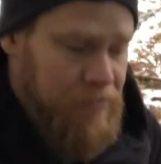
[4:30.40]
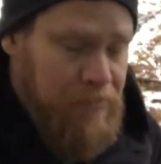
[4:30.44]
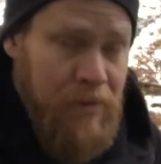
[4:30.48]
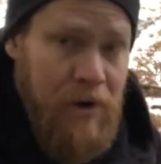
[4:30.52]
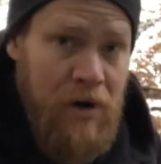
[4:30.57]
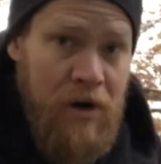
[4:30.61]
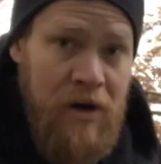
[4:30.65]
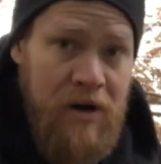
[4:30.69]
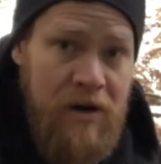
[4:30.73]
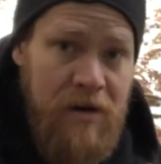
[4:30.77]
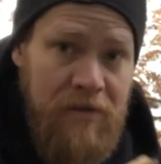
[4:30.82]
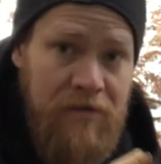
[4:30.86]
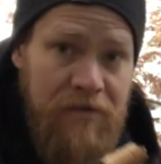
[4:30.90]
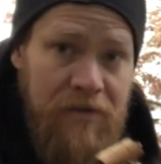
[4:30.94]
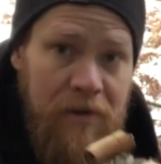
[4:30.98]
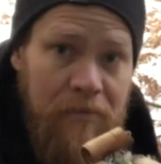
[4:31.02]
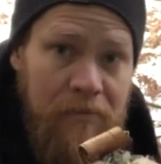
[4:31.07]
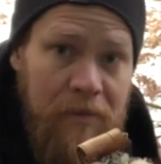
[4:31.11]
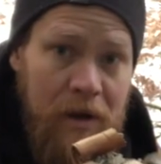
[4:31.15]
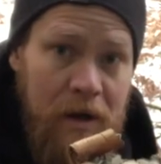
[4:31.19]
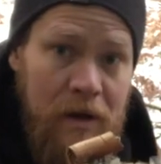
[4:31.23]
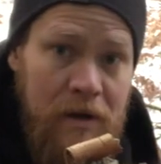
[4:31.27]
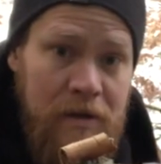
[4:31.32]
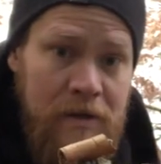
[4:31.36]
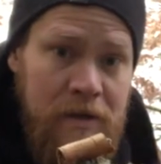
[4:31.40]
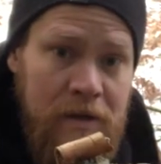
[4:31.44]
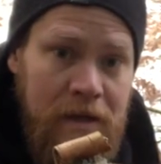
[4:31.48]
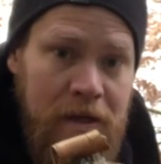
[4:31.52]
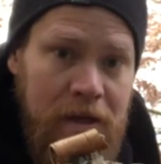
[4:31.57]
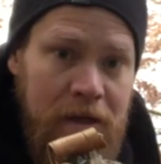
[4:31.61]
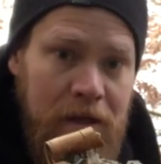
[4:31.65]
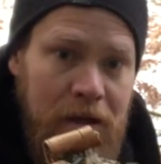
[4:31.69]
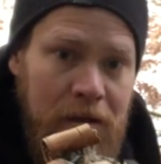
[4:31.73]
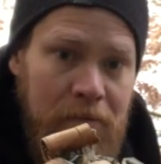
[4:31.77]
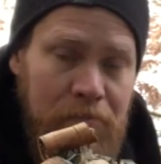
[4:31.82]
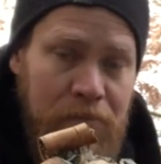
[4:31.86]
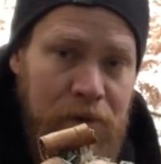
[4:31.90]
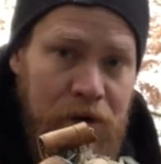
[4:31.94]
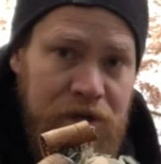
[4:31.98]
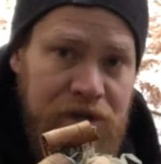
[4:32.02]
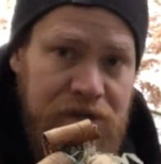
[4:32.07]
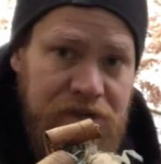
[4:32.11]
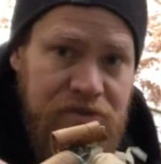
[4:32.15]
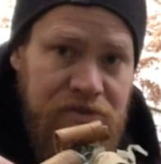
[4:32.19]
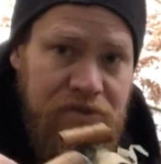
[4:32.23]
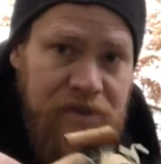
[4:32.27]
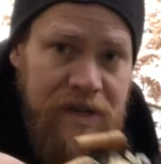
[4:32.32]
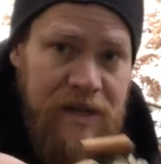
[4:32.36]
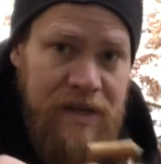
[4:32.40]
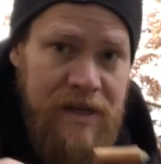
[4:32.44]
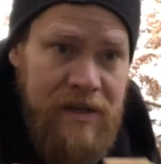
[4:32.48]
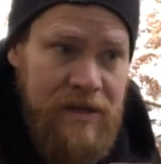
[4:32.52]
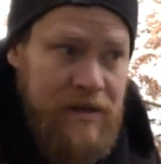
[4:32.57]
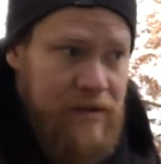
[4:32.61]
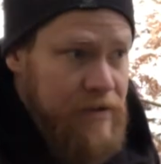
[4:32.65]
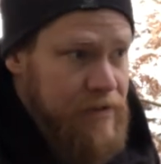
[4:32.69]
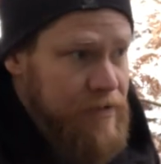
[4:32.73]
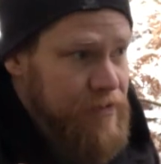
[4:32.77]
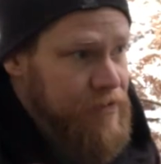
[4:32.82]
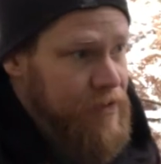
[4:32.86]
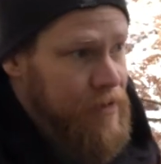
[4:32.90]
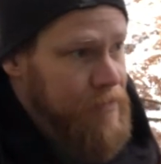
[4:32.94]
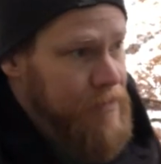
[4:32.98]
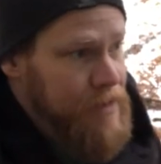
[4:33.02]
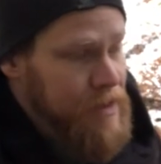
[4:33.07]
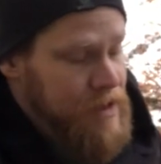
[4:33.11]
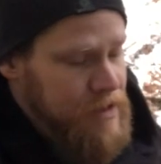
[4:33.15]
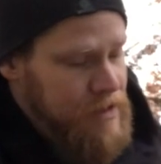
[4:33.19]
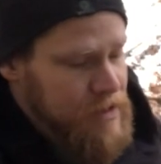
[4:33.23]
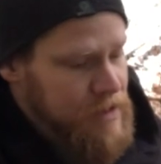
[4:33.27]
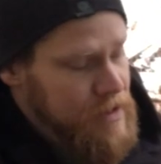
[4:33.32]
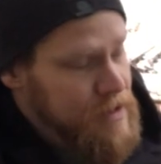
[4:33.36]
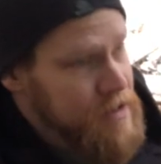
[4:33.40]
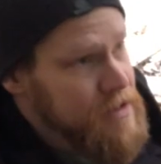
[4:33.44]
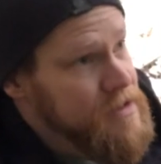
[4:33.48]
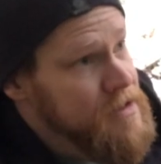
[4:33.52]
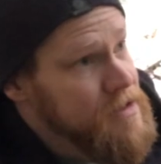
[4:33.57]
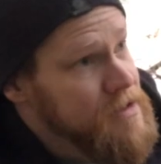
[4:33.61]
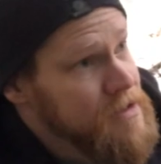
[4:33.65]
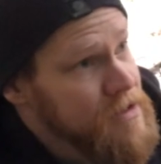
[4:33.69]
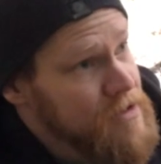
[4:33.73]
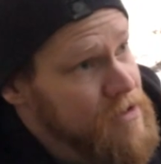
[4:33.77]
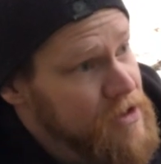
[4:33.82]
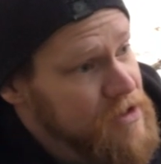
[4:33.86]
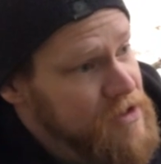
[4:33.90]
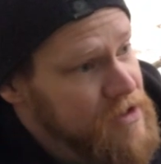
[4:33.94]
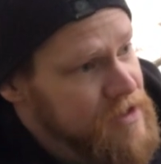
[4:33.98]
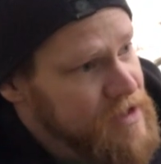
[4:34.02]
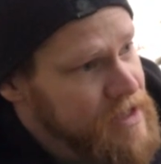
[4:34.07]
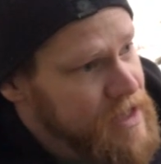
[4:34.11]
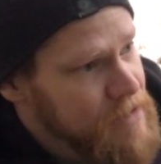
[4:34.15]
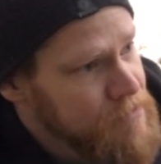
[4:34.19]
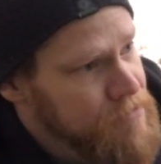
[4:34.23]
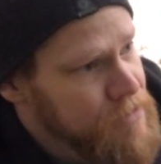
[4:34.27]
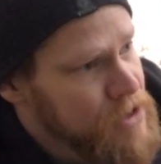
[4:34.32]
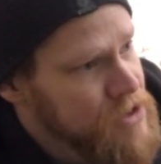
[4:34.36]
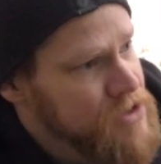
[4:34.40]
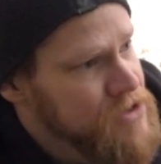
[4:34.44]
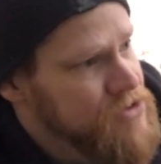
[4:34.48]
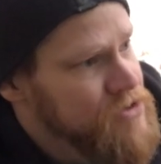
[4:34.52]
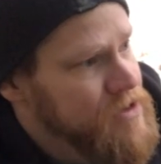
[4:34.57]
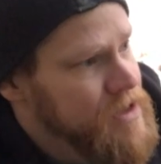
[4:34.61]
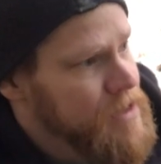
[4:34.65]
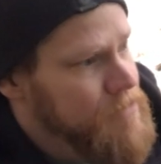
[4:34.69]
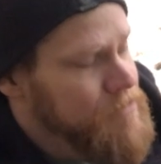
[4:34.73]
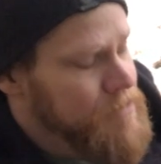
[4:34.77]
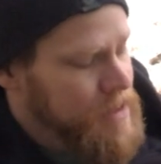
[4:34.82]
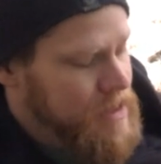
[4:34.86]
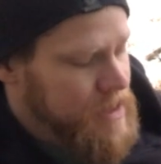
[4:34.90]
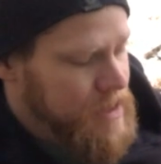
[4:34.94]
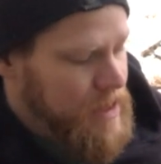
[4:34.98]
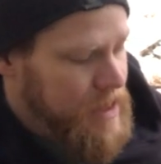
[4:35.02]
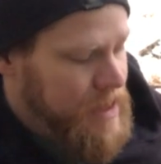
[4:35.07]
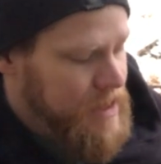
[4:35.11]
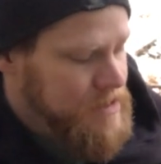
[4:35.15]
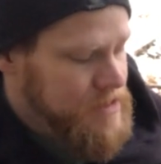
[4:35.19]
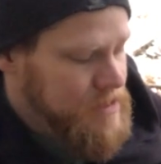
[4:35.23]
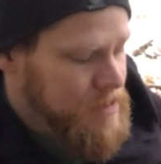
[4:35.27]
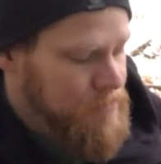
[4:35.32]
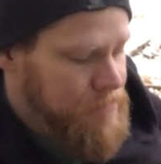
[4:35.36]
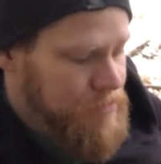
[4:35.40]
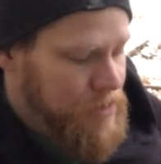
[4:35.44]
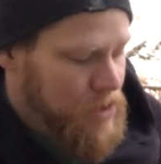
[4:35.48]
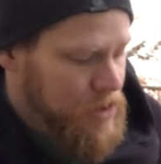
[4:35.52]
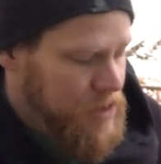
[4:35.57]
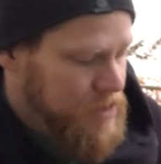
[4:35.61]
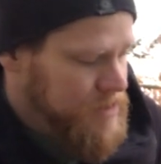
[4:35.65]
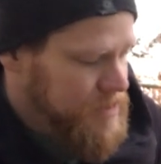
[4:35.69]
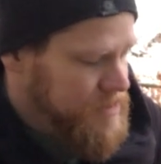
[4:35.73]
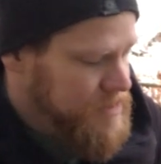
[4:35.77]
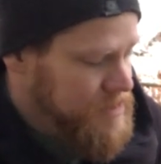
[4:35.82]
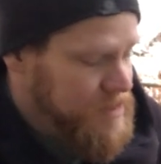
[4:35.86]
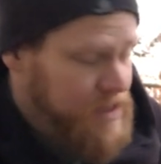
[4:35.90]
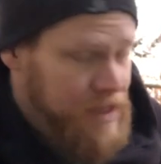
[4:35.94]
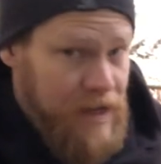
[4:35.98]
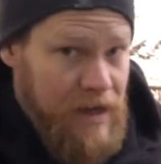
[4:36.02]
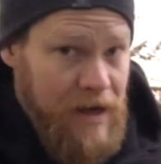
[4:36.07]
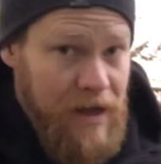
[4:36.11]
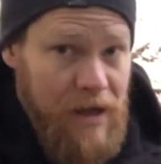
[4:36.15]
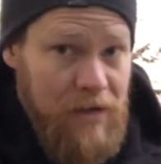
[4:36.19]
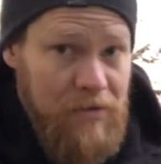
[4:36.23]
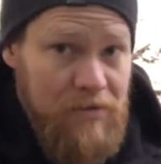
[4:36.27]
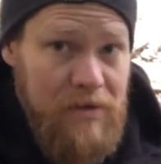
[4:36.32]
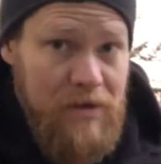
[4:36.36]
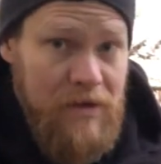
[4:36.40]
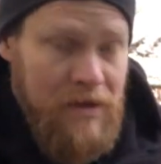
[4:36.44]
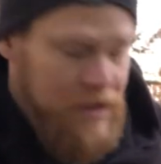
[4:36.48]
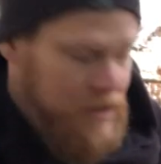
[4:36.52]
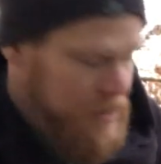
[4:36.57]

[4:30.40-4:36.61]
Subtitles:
bark from a birch tree. It's not a dead birch tree, but it had some bark that's sticking out.